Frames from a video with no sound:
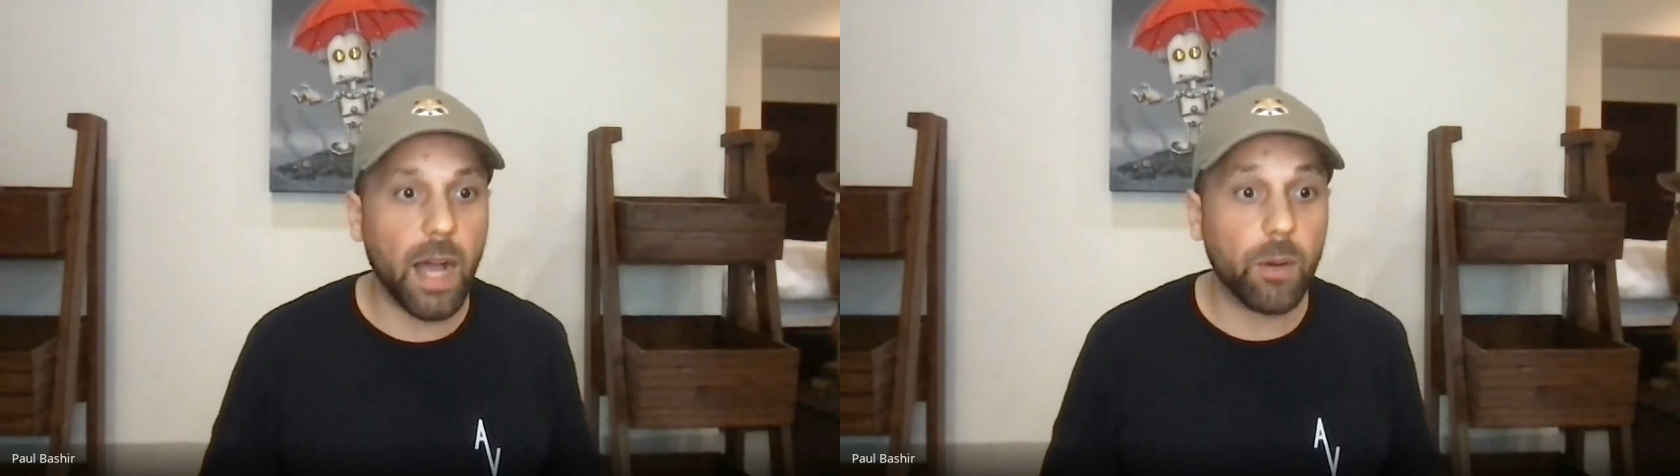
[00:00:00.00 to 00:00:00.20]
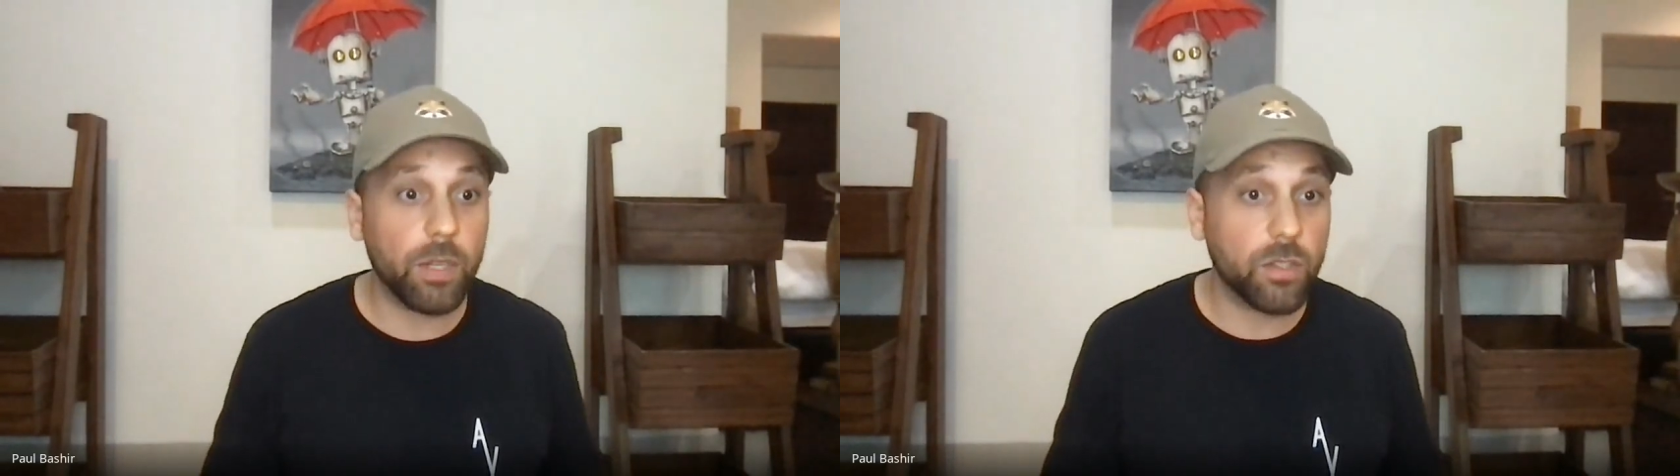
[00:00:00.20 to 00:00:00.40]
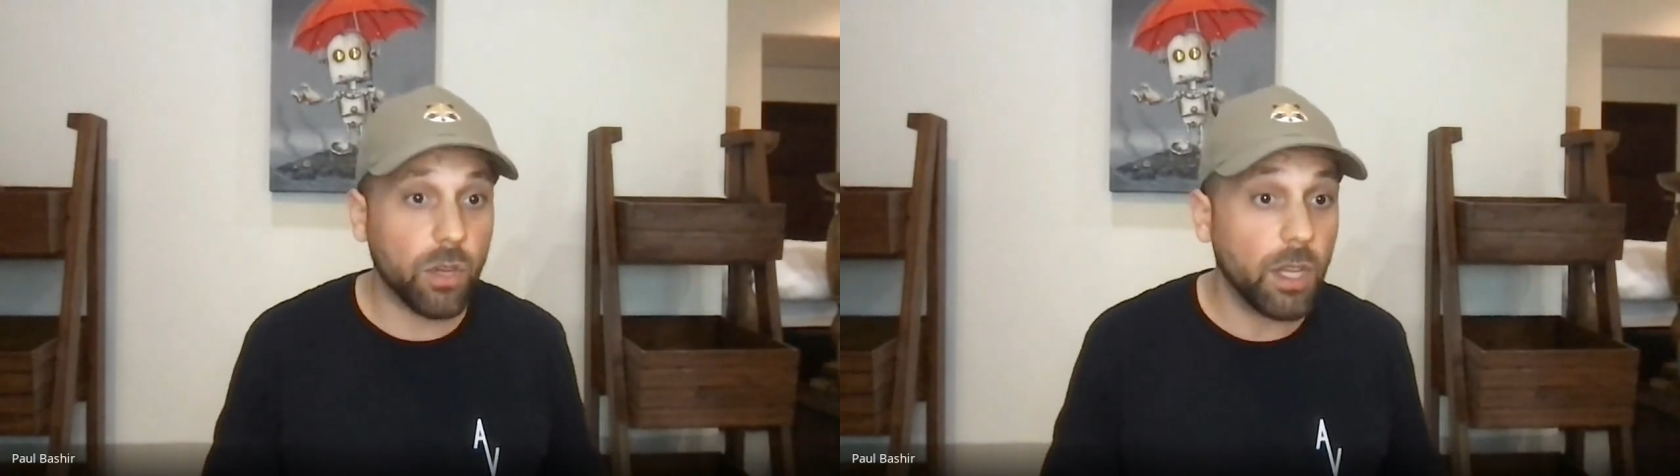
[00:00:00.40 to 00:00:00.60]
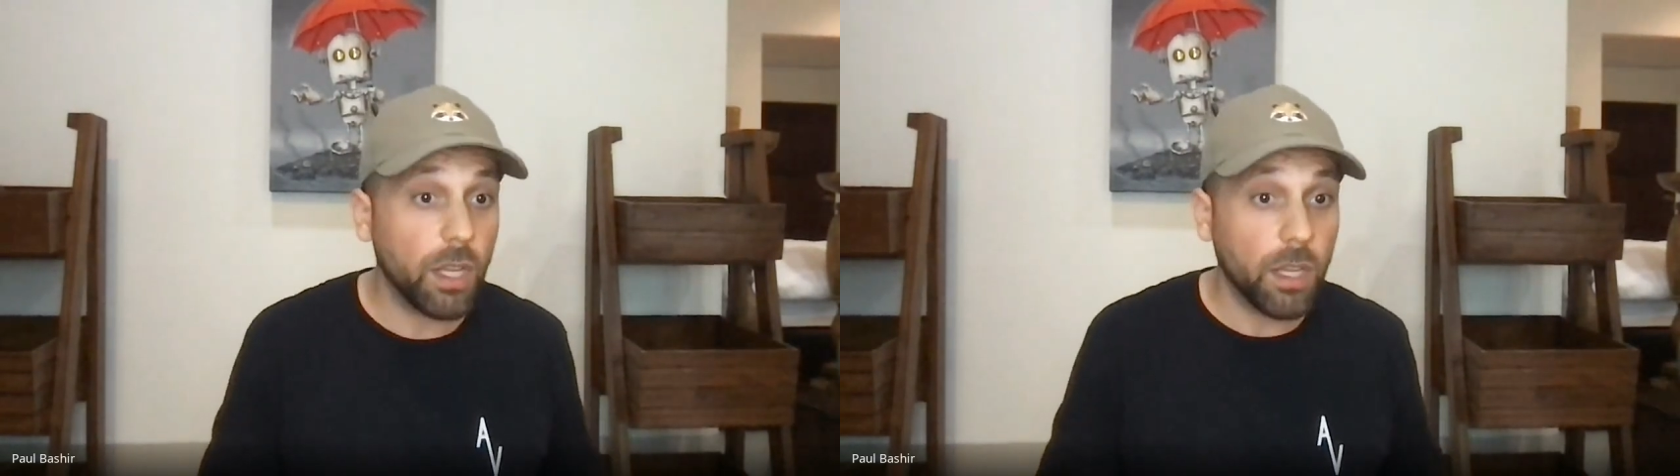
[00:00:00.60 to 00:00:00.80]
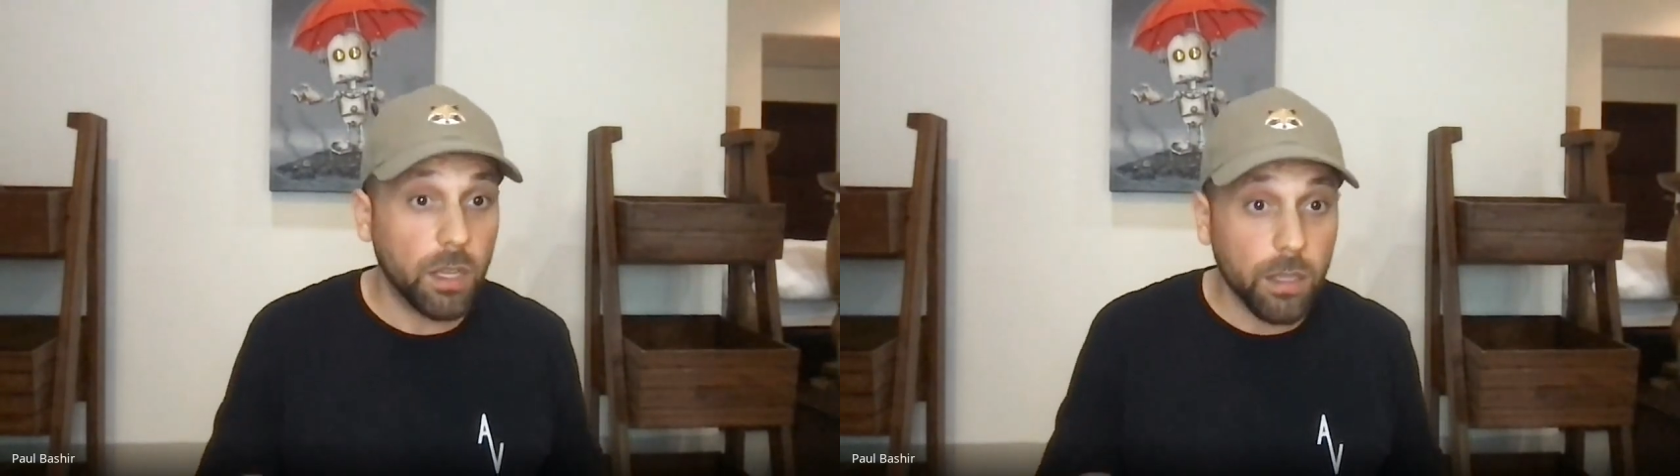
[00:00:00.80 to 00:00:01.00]
hours,
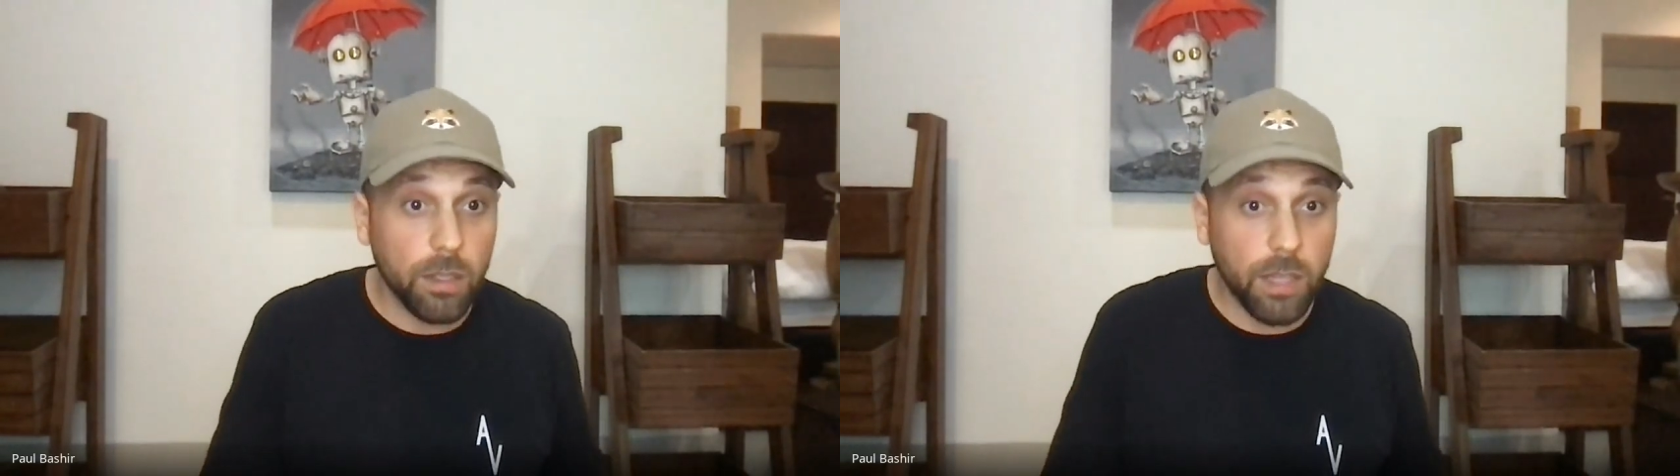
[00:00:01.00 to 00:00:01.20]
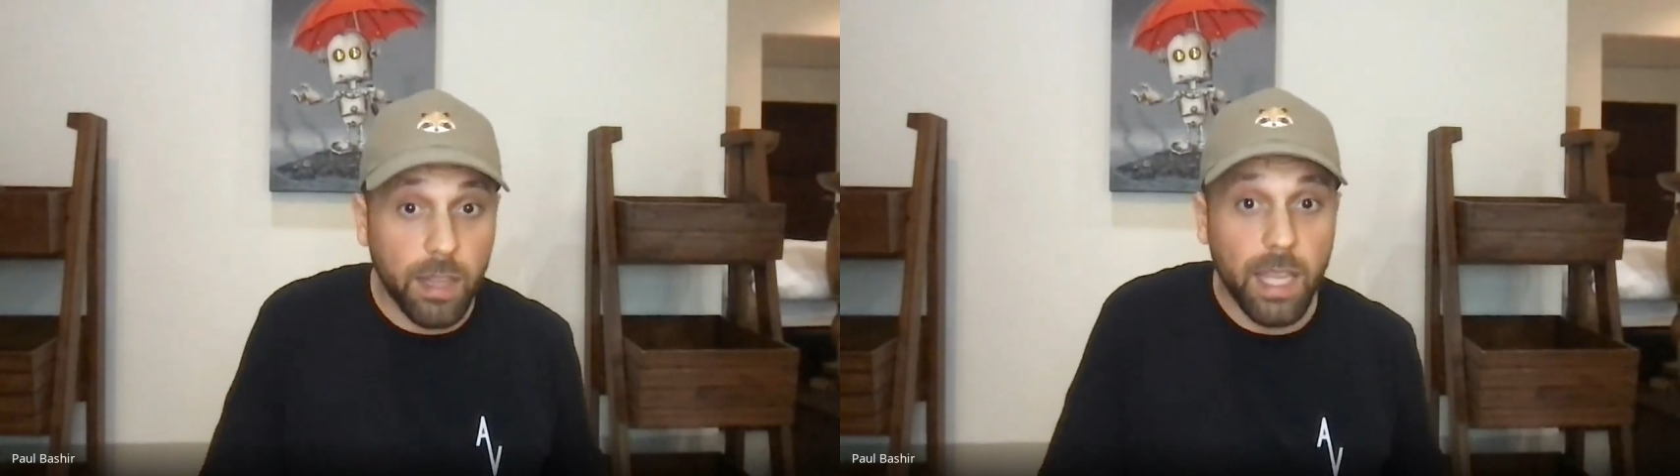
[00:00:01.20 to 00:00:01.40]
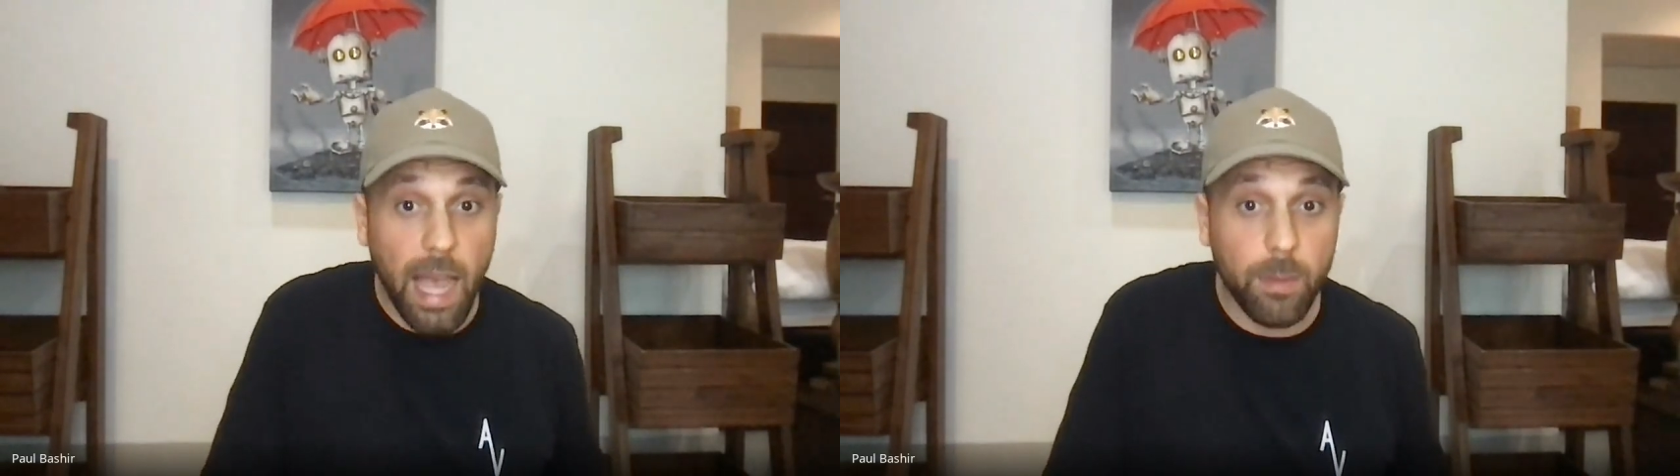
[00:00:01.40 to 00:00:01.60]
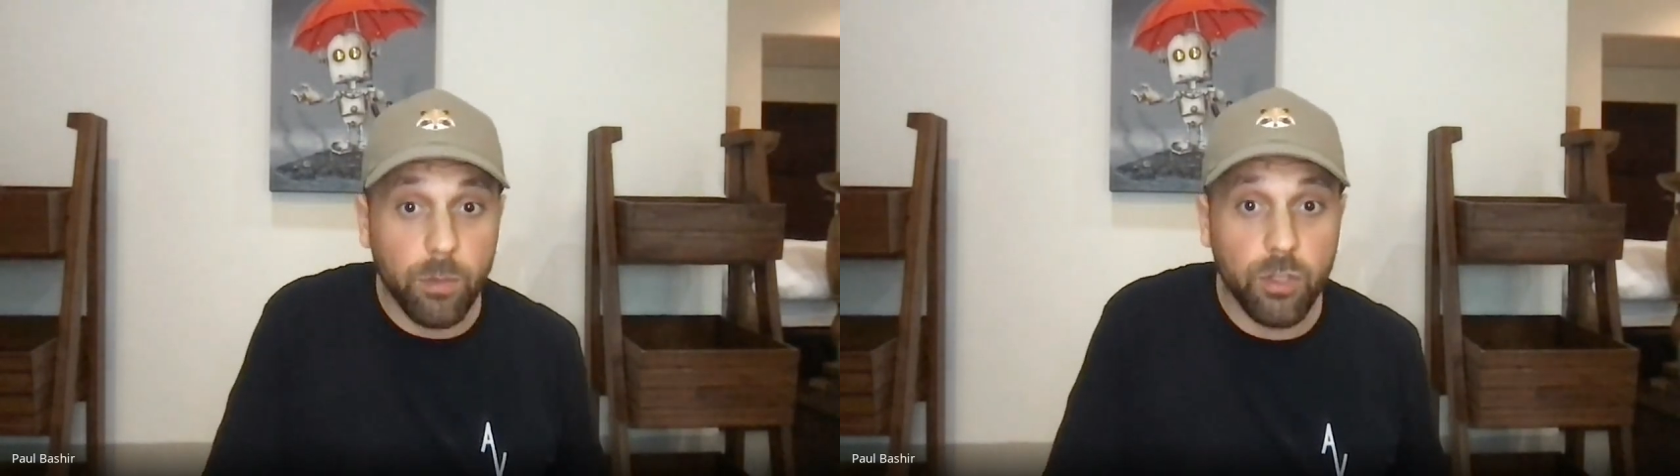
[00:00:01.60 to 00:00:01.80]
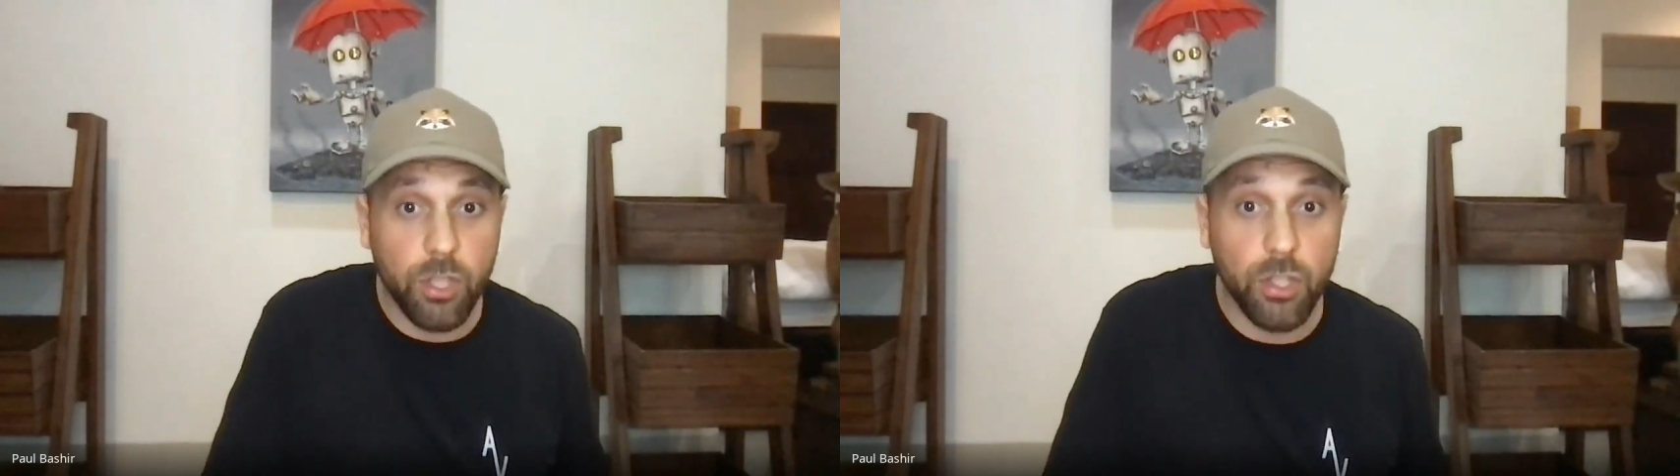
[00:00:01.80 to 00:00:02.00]
that the animals